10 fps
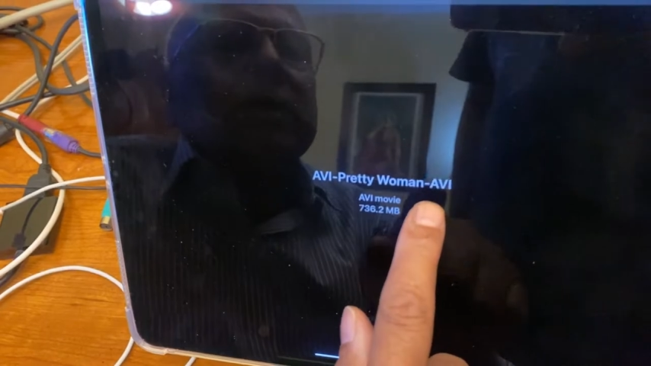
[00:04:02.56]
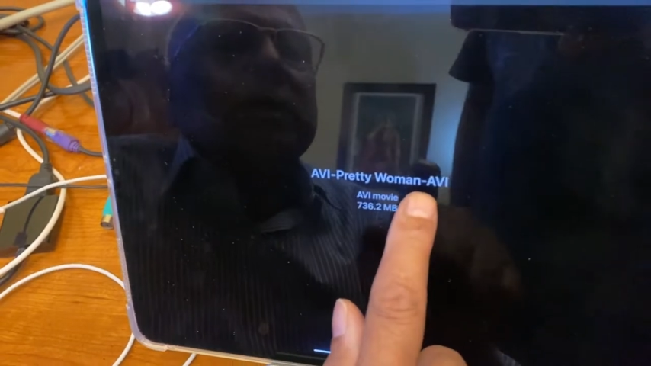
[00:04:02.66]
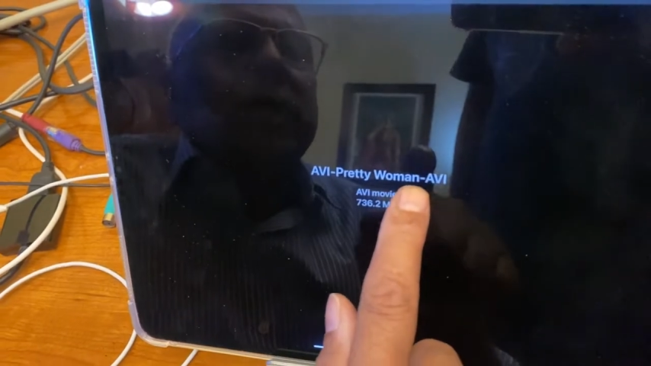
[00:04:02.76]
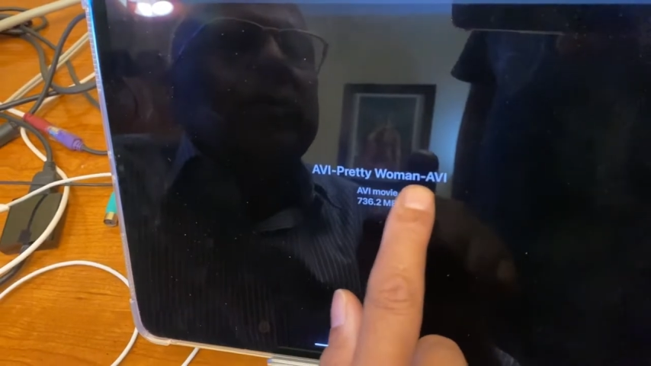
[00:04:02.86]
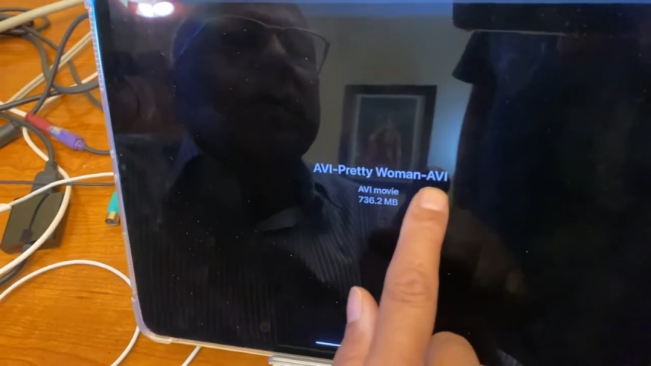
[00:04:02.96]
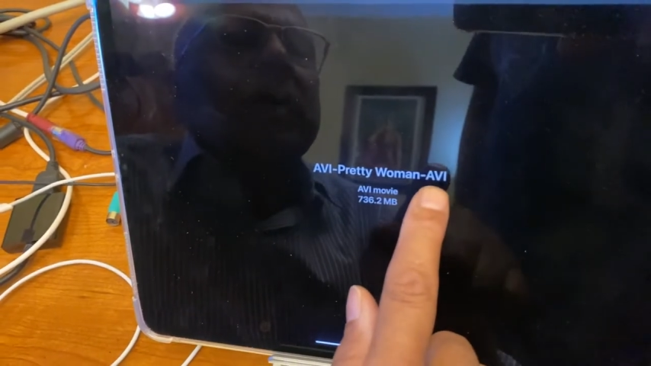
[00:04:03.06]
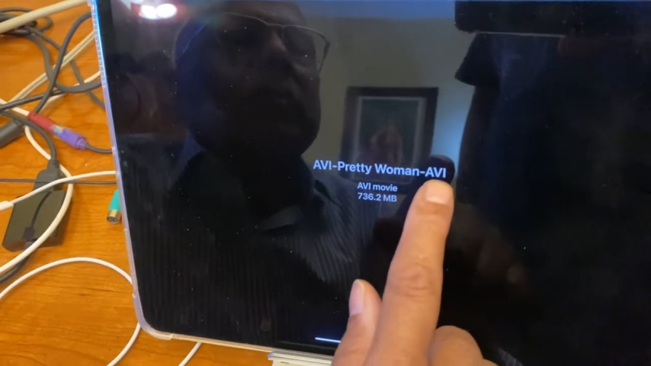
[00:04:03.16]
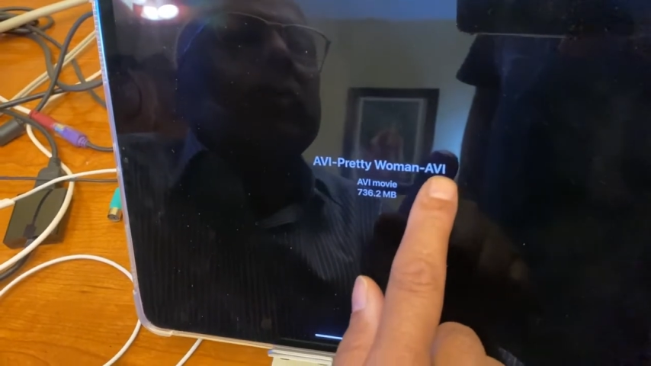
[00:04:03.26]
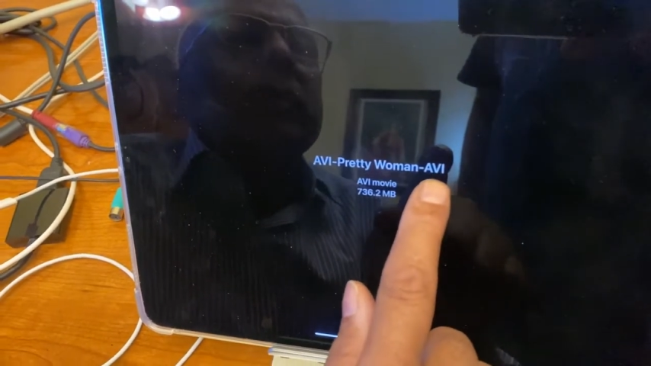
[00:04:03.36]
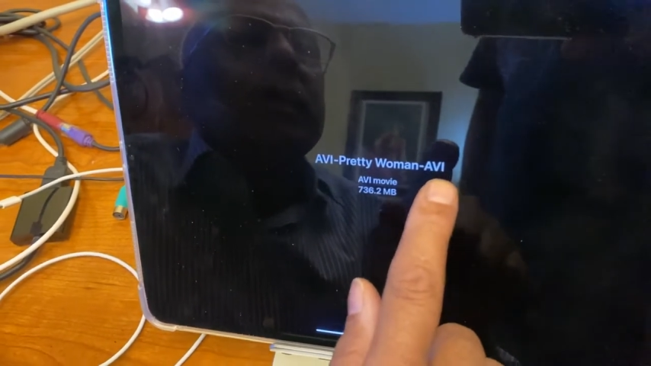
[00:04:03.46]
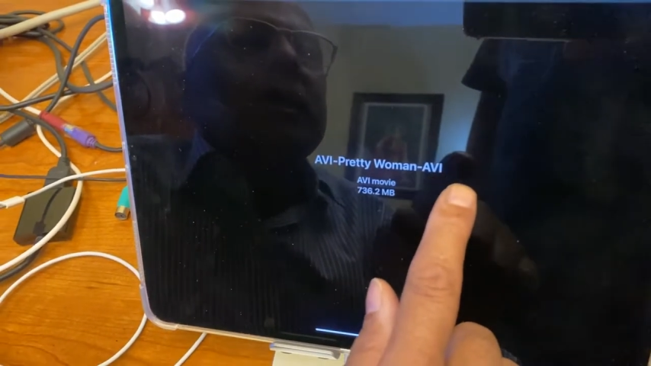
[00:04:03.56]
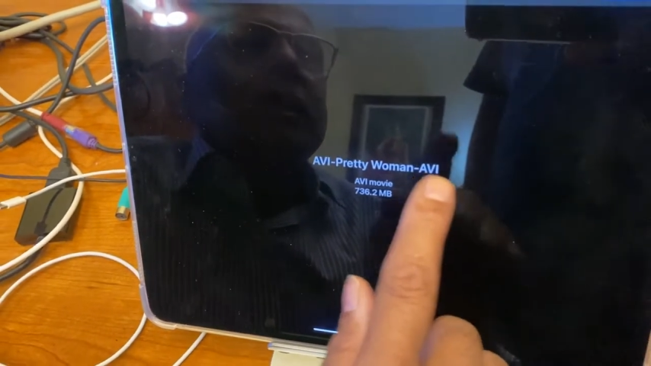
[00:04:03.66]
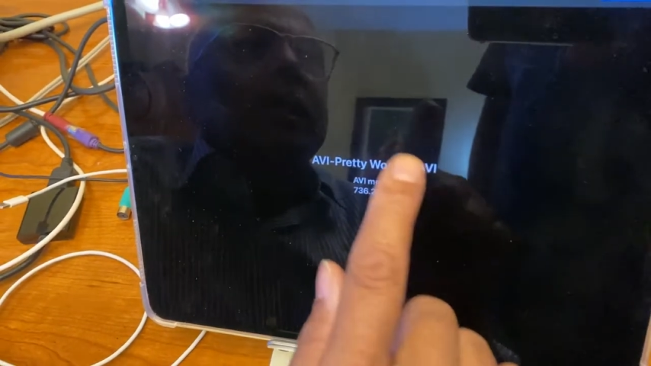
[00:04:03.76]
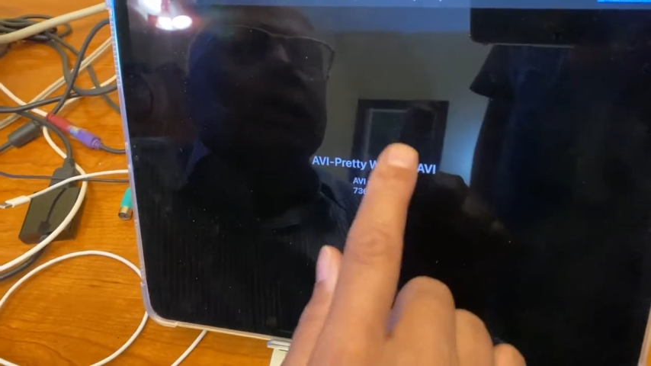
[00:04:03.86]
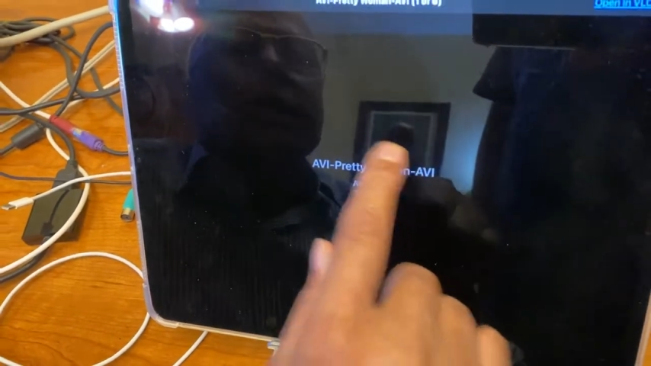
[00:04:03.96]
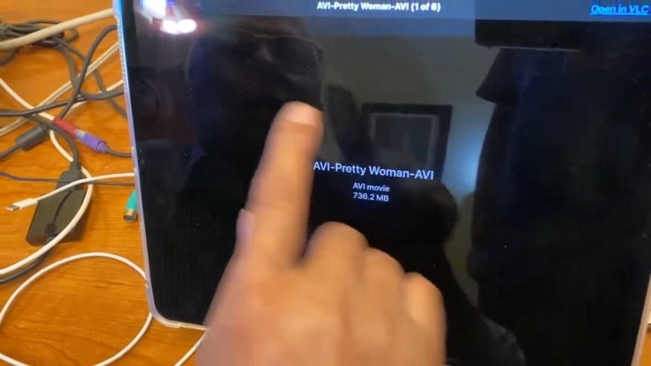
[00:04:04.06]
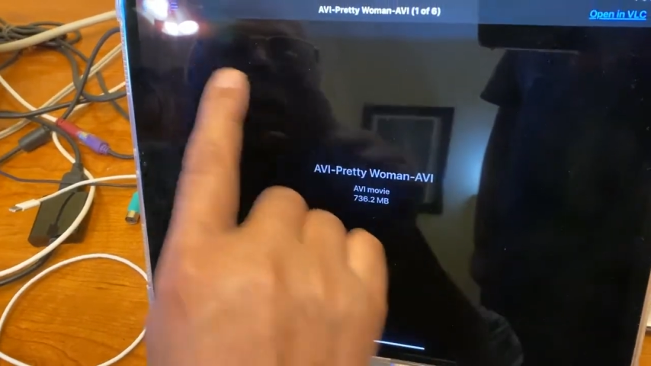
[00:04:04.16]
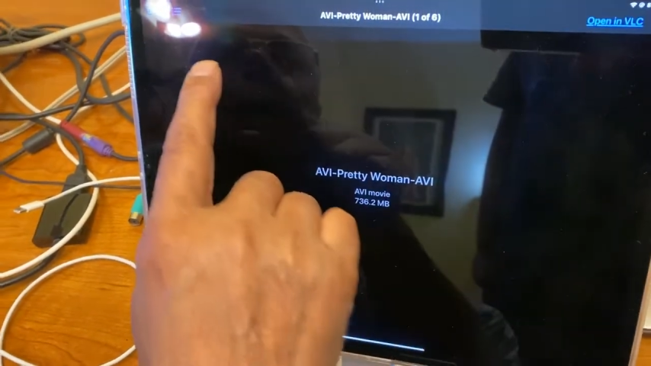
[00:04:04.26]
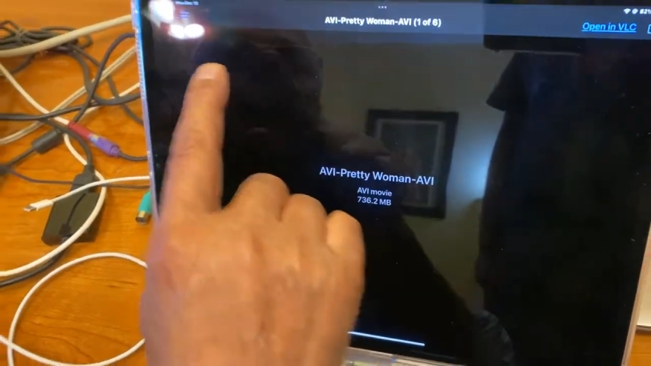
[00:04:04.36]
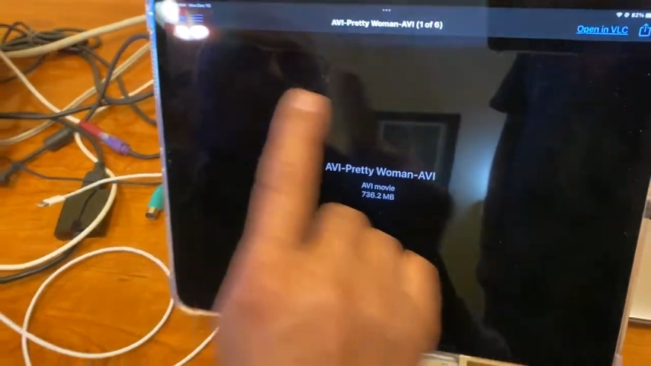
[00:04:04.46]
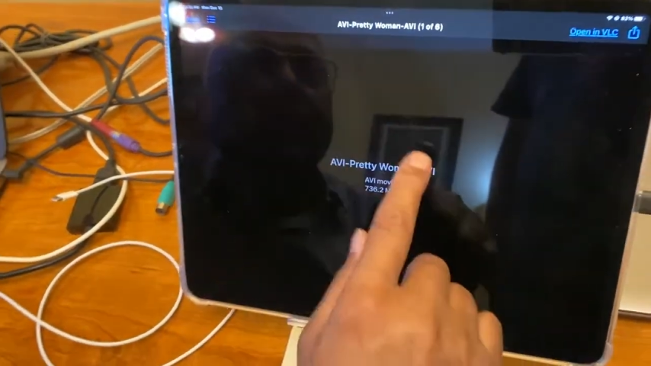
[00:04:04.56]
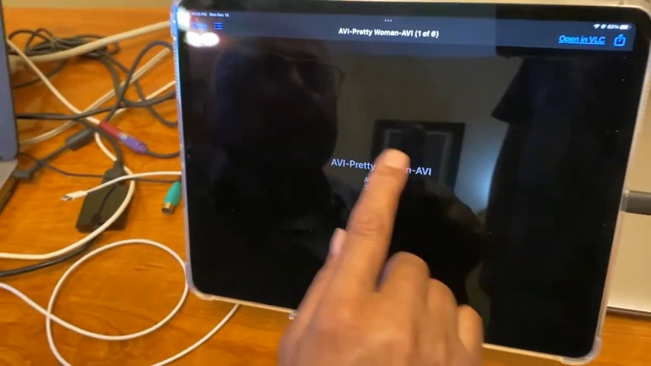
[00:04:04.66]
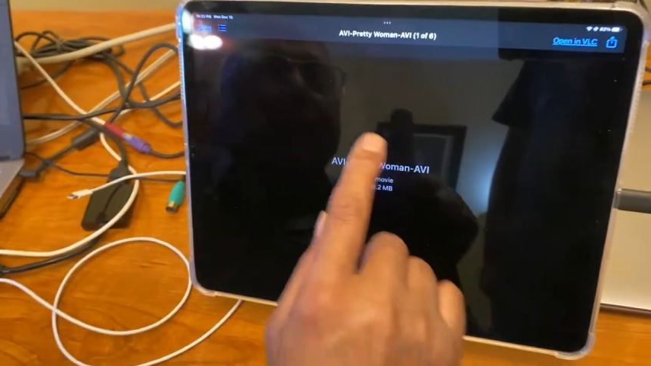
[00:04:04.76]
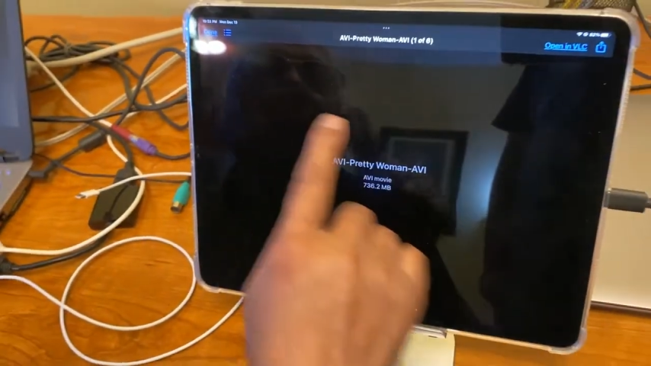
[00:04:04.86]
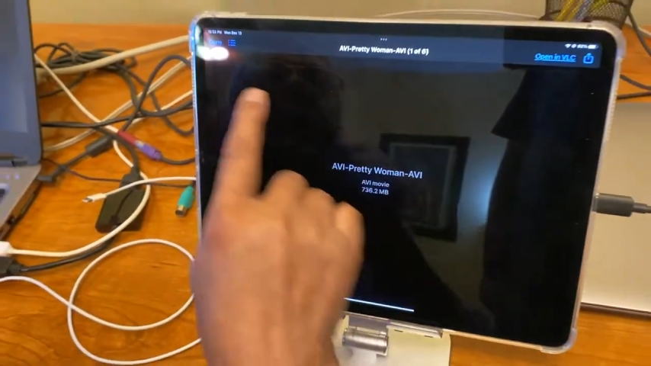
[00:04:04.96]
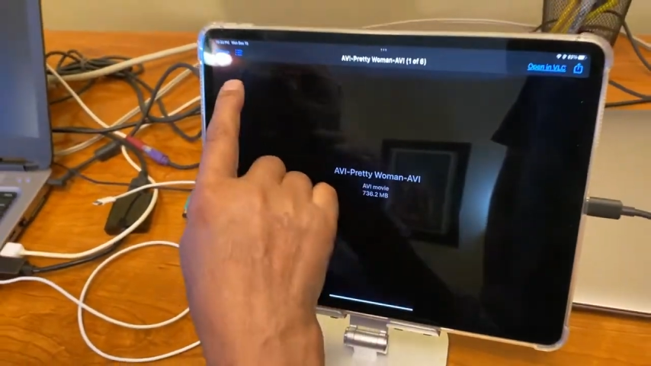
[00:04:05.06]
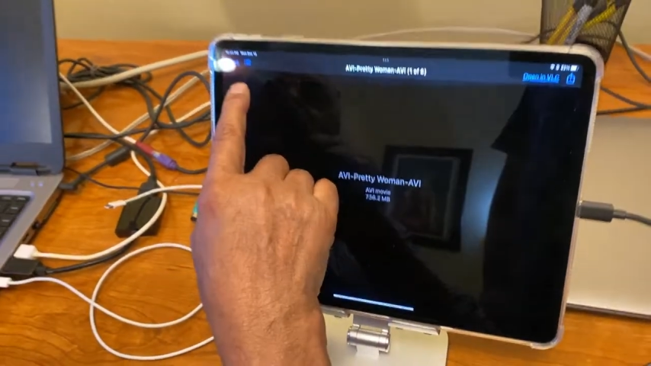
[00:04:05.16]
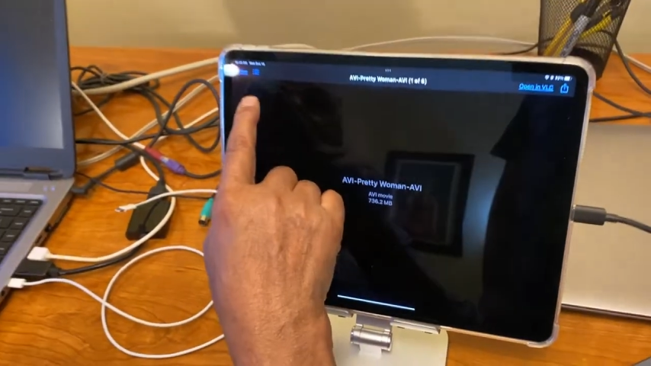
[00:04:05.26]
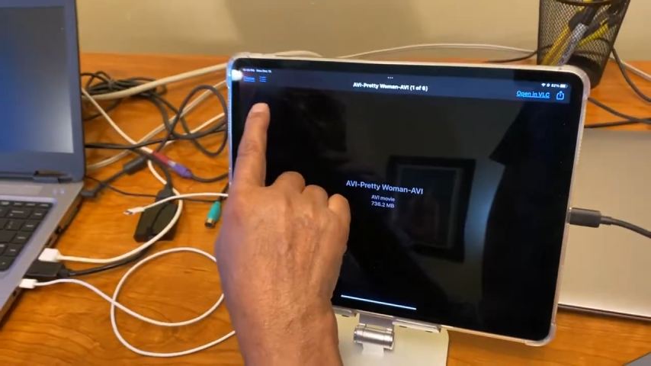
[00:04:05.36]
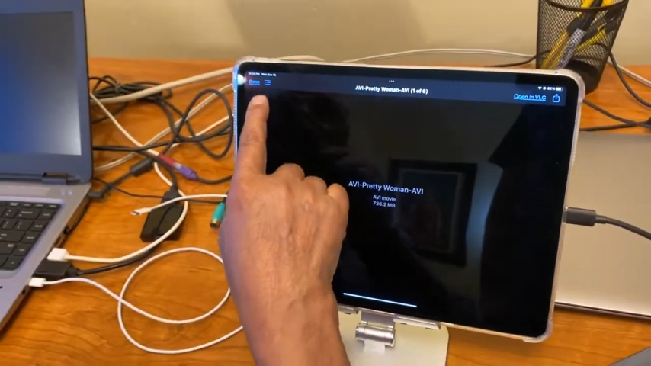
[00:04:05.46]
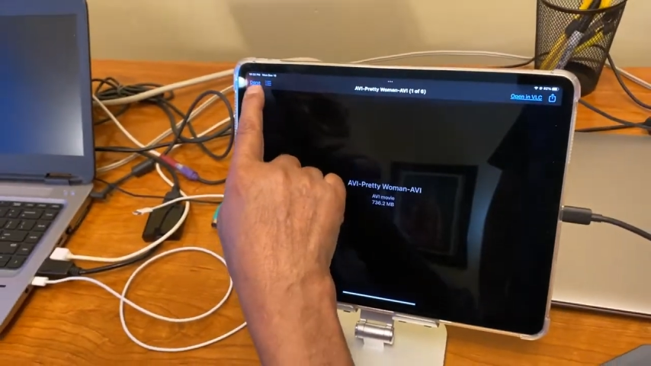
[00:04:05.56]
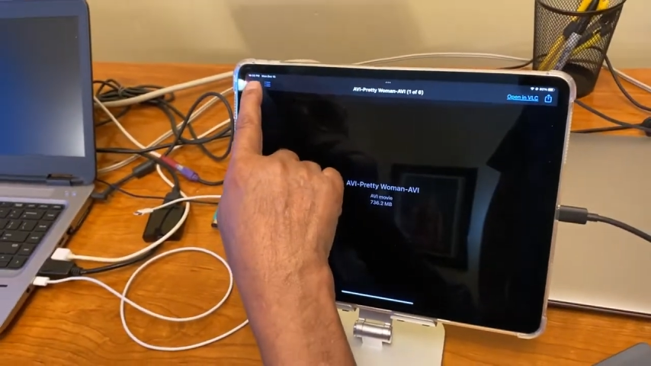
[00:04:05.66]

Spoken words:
Nobody's mouth can be seen.